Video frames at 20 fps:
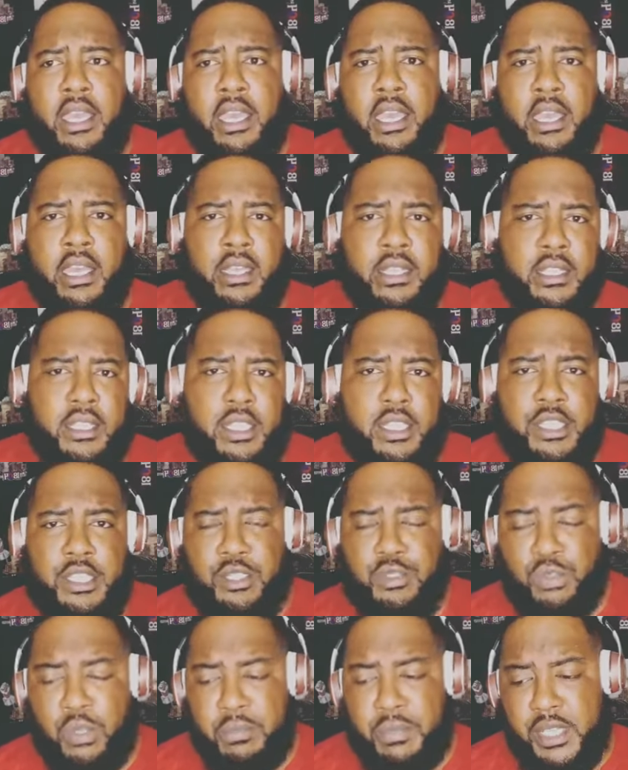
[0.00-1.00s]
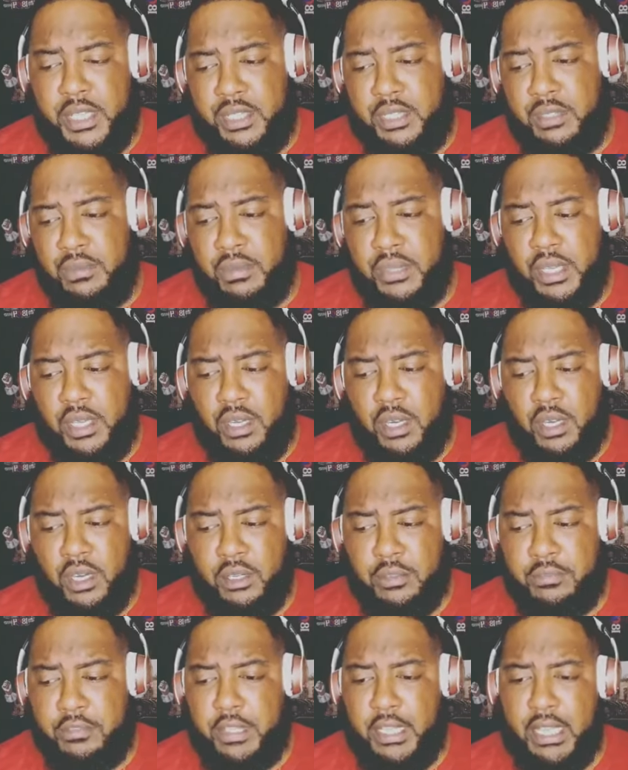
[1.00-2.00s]
And it's just what pisses me
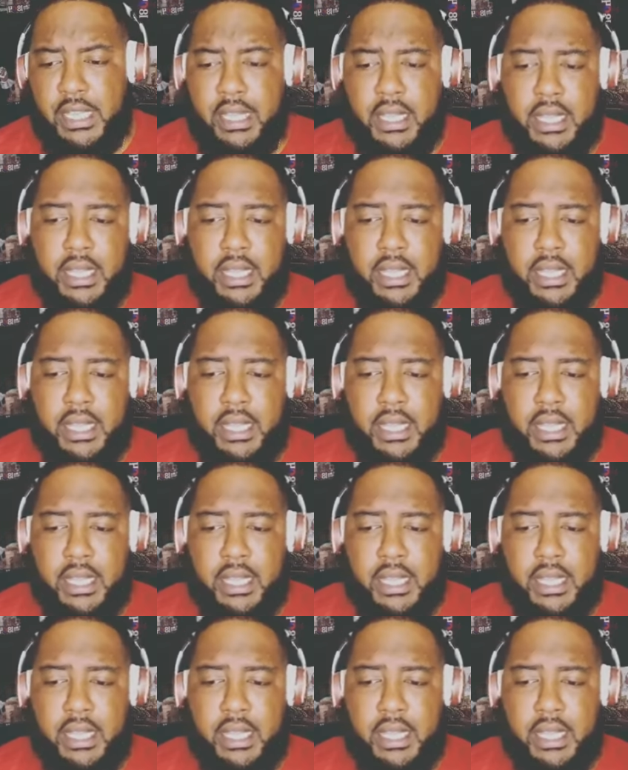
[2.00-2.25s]
off